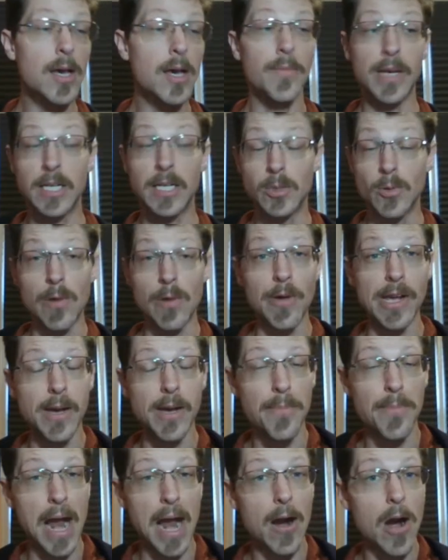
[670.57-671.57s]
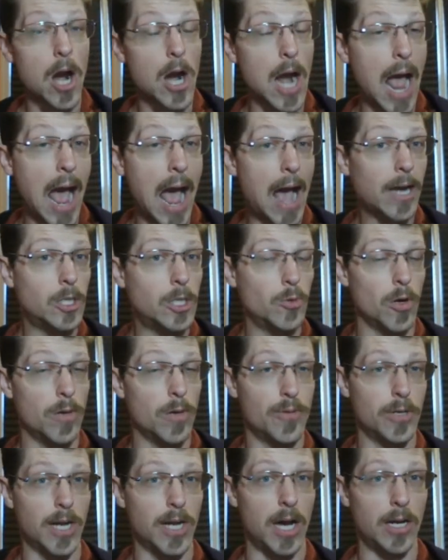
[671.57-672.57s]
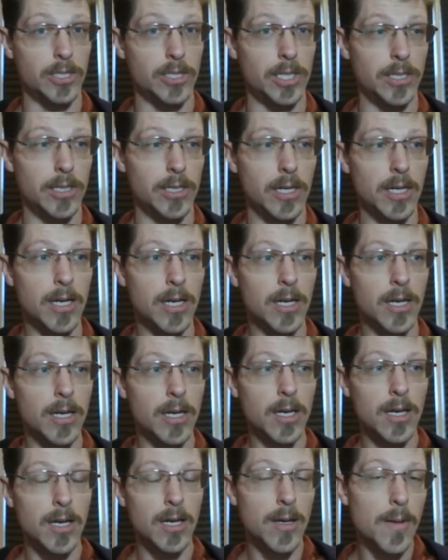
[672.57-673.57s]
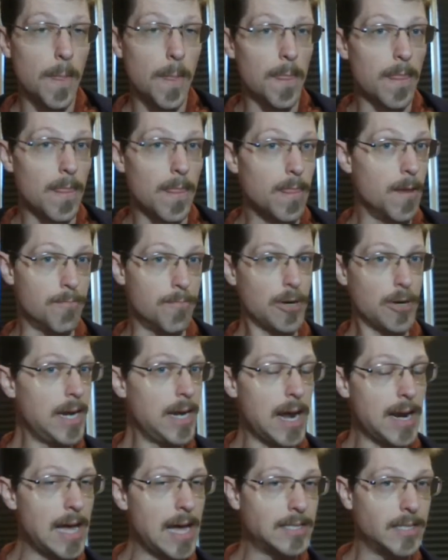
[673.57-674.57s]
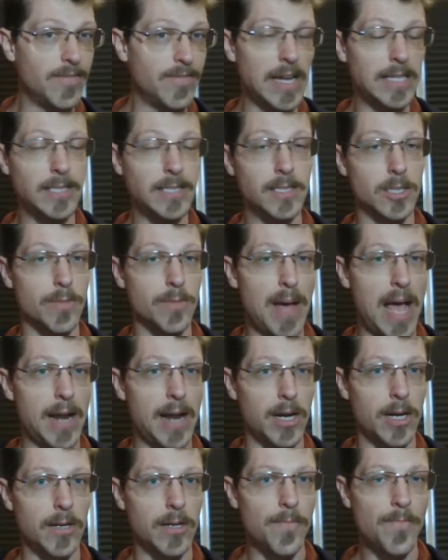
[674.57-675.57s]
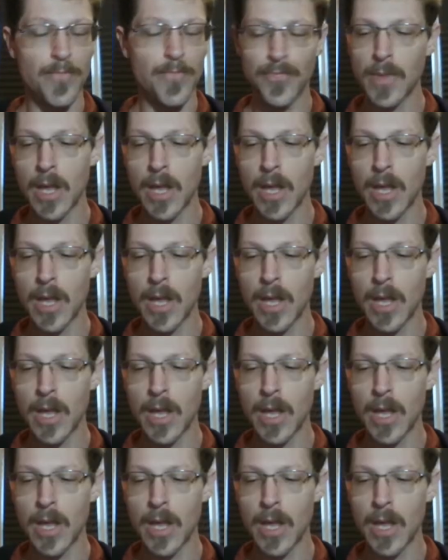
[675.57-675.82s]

Because when we compare our actual production, the pre-dynastic vases are better.